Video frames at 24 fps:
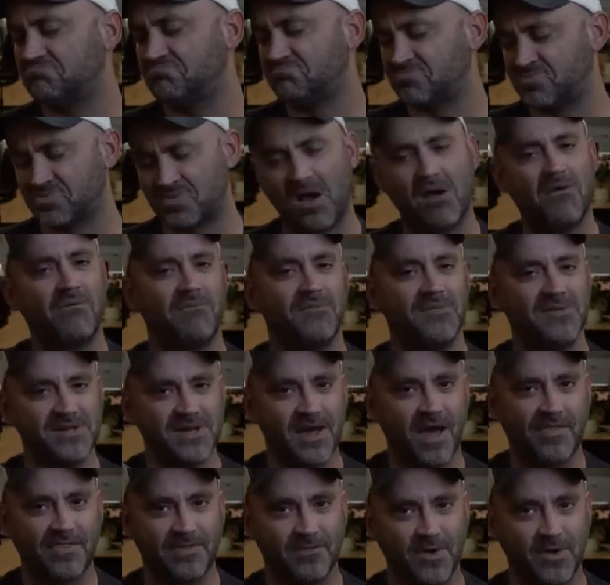probably
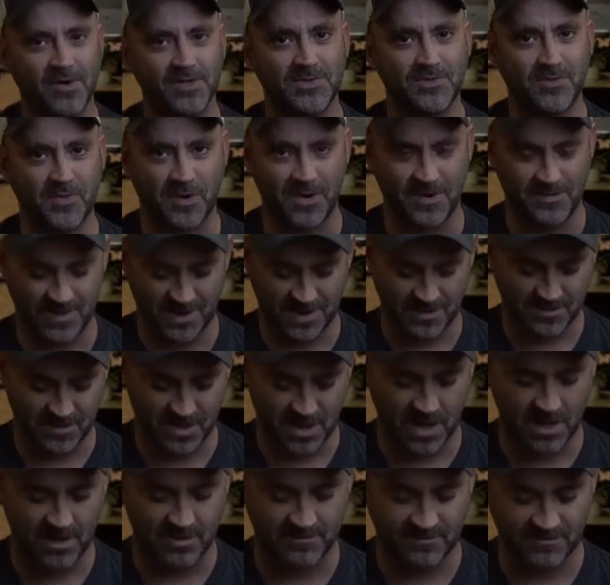not the most premium
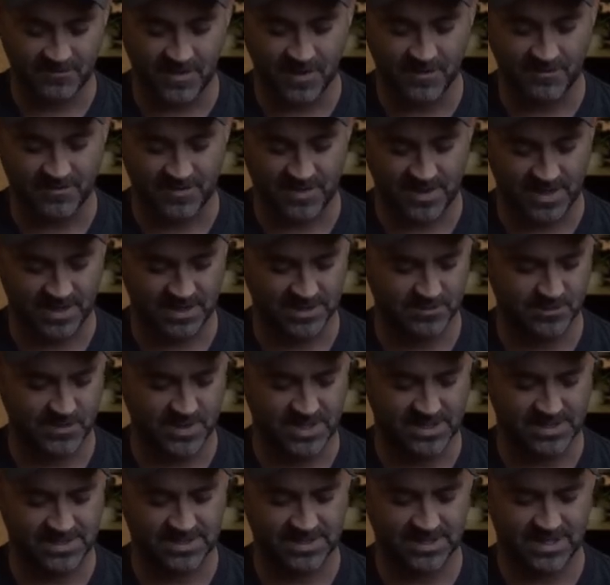of things,
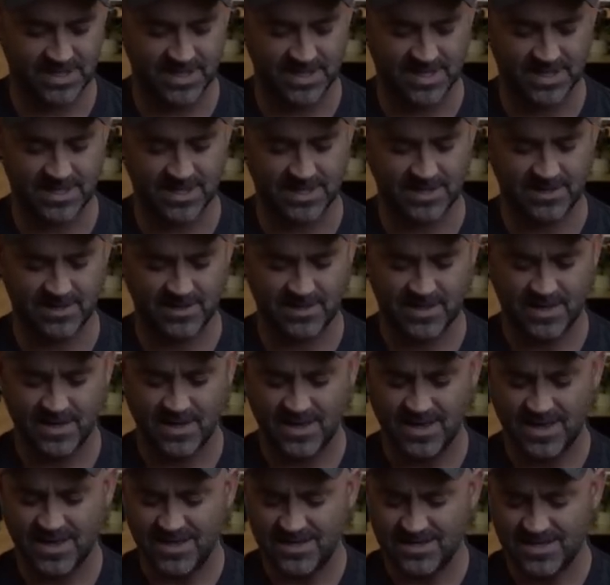but
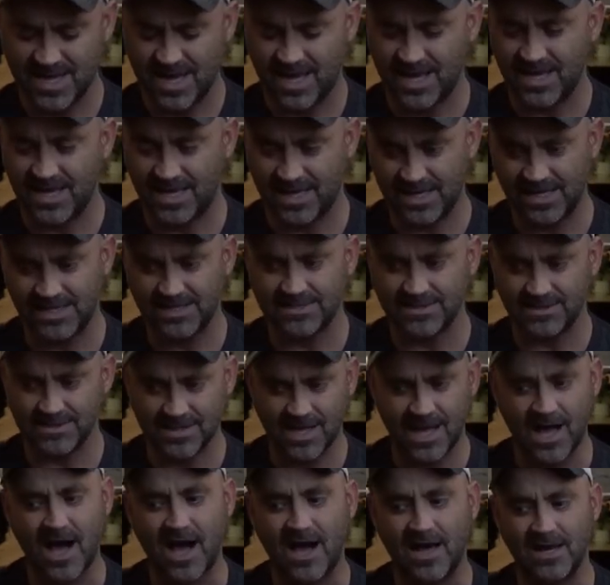yeah, it is a
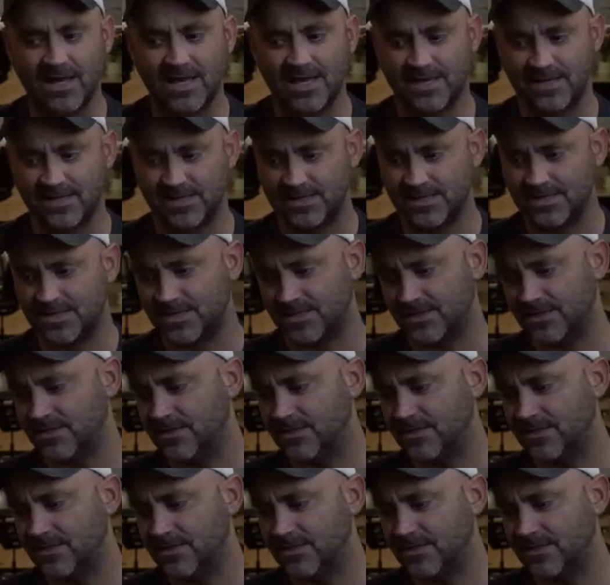lot. And